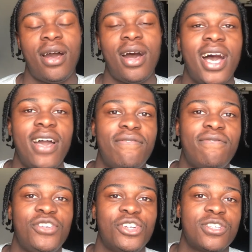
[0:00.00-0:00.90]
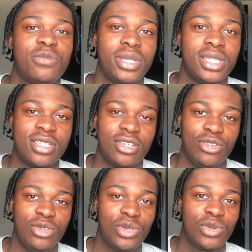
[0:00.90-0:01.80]
I've just been to
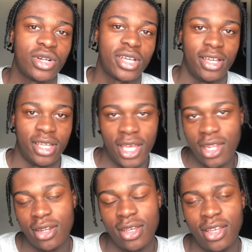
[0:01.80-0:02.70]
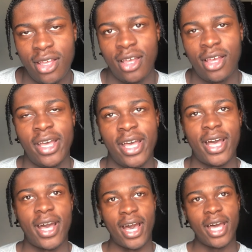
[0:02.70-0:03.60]
New York again
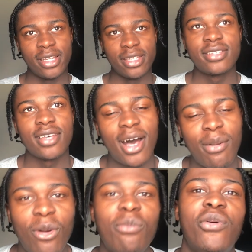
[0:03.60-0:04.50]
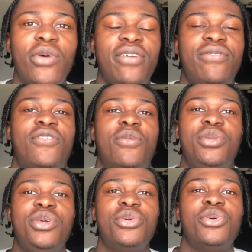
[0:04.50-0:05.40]
and I'm on my way from
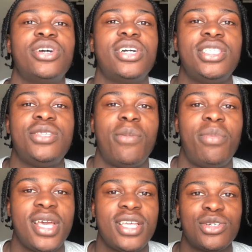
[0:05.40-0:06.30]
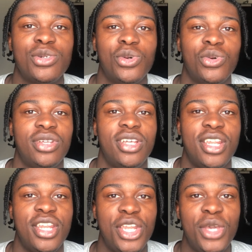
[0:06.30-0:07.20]
New York to a place called
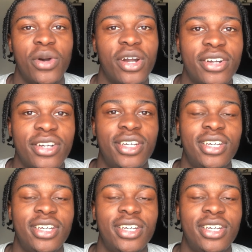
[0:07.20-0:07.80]
Newark.